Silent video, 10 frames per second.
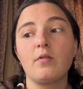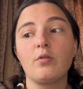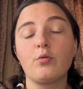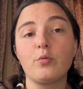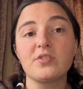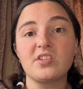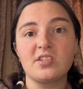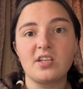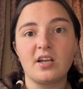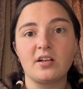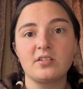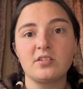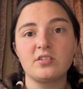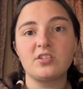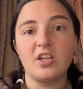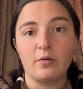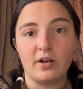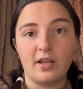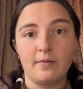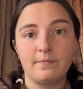through resisting
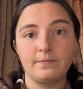tyranny,